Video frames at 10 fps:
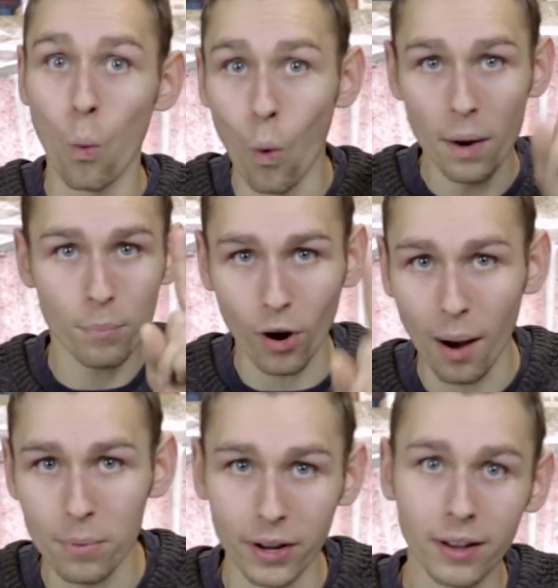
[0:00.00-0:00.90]
one
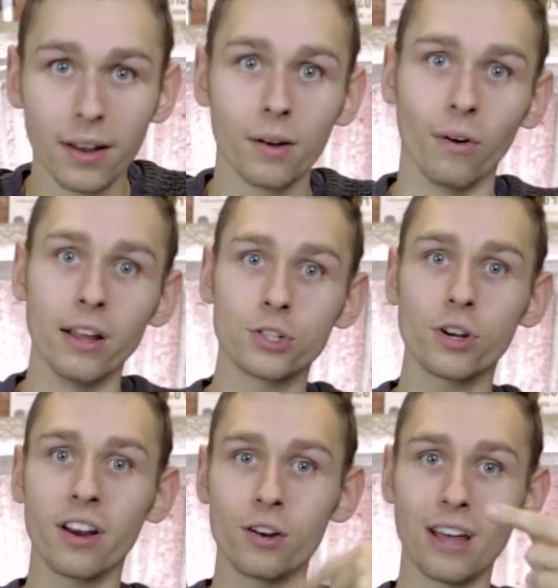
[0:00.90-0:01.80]
property, right? So
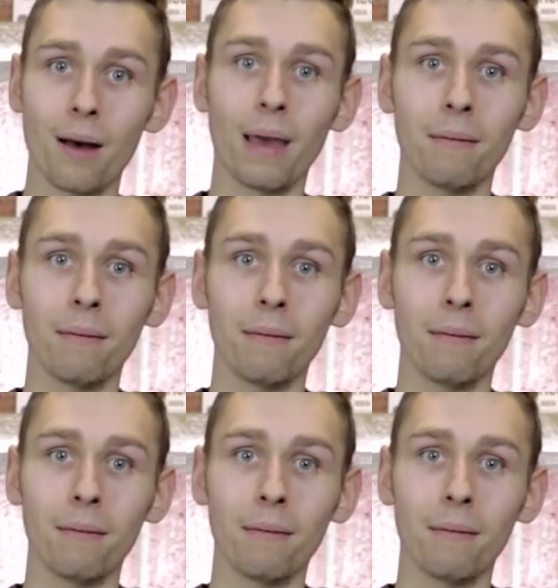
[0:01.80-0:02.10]
you get your down